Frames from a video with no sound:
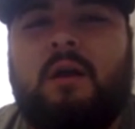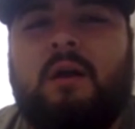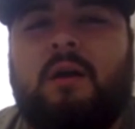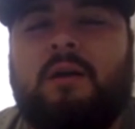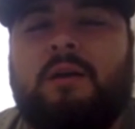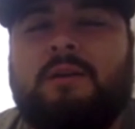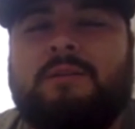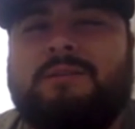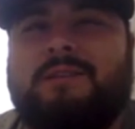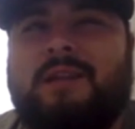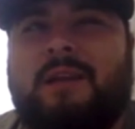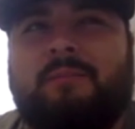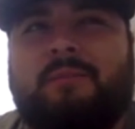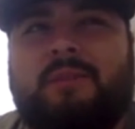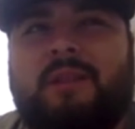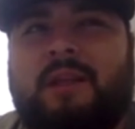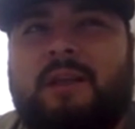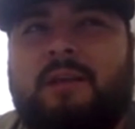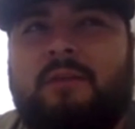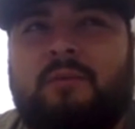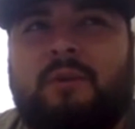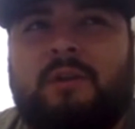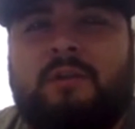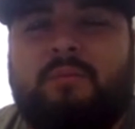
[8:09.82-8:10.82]
Same
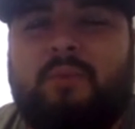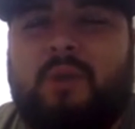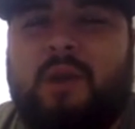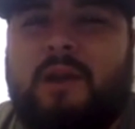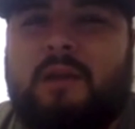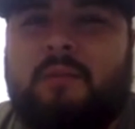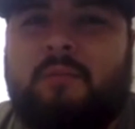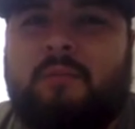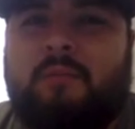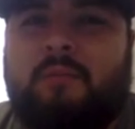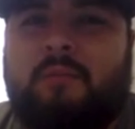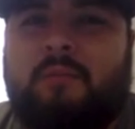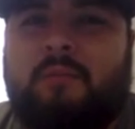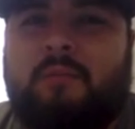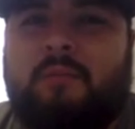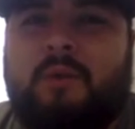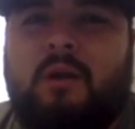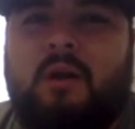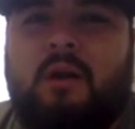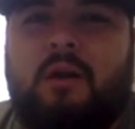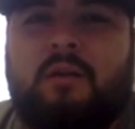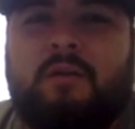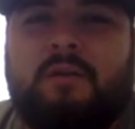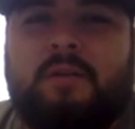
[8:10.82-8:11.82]
thing with Brandon
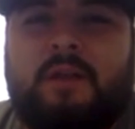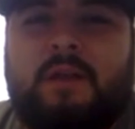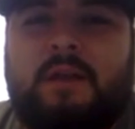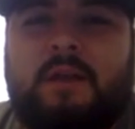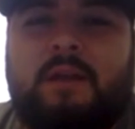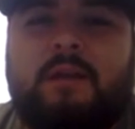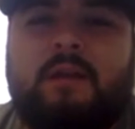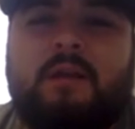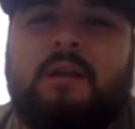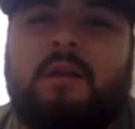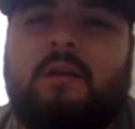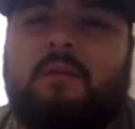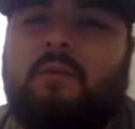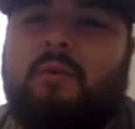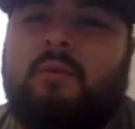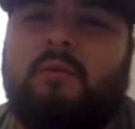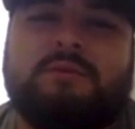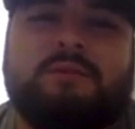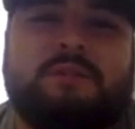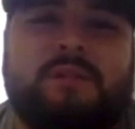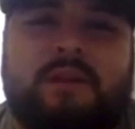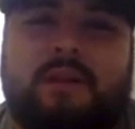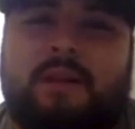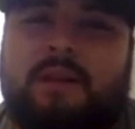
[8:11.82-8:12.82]
McCarthy. We won't
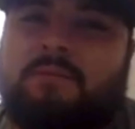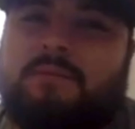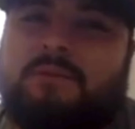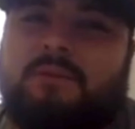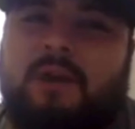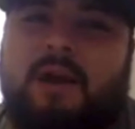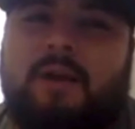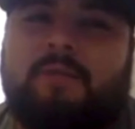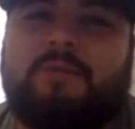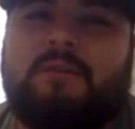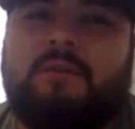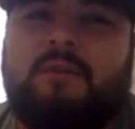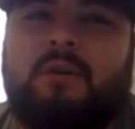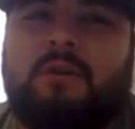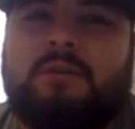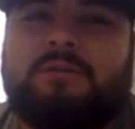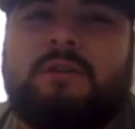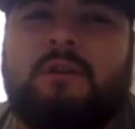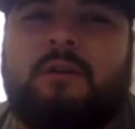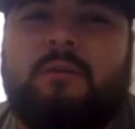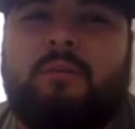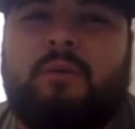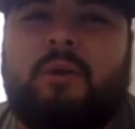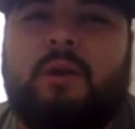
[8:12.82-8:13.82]
see him till after the
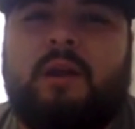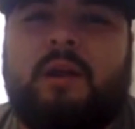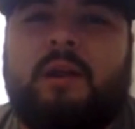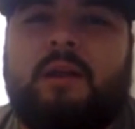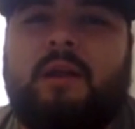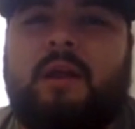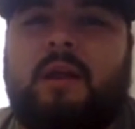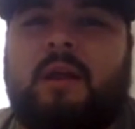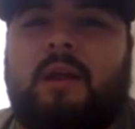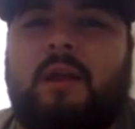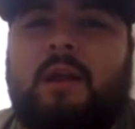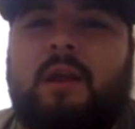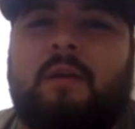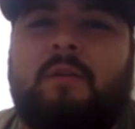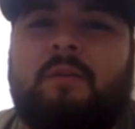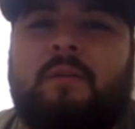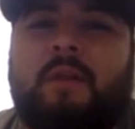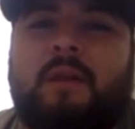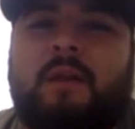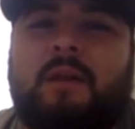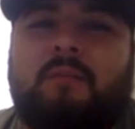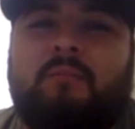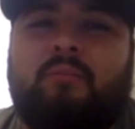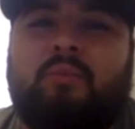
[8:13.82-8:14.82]
All-Star break. And
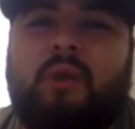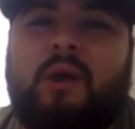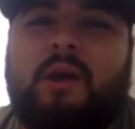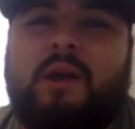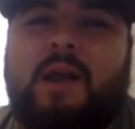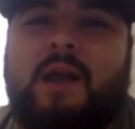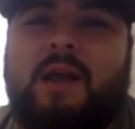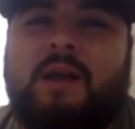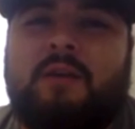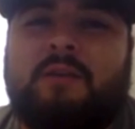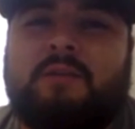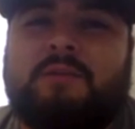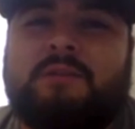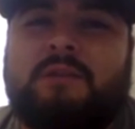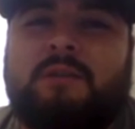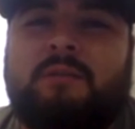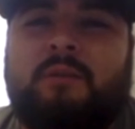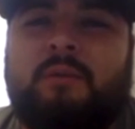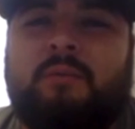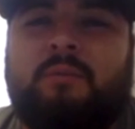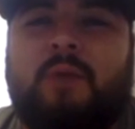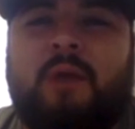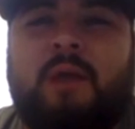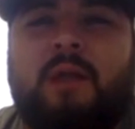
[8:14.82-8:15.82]
then Brett Anderson,
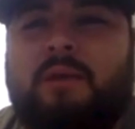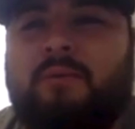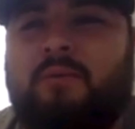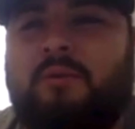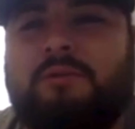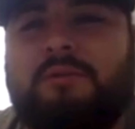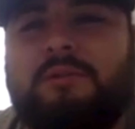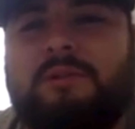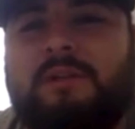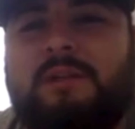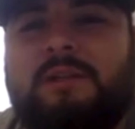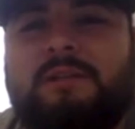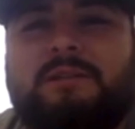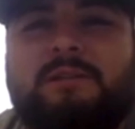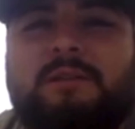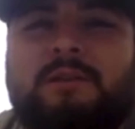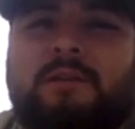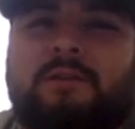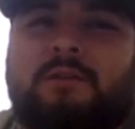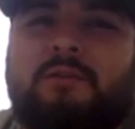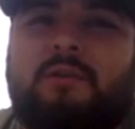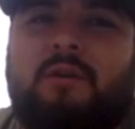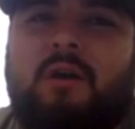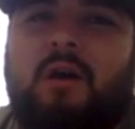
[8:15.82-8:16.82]
we probably won't see
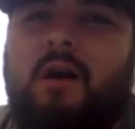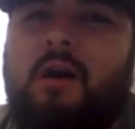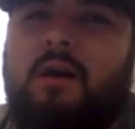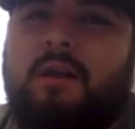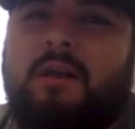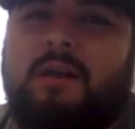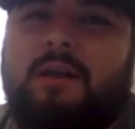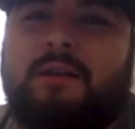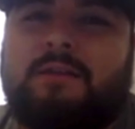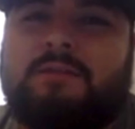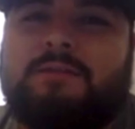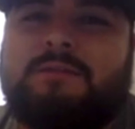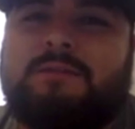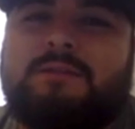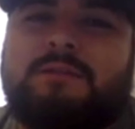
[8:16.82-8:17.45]
till August.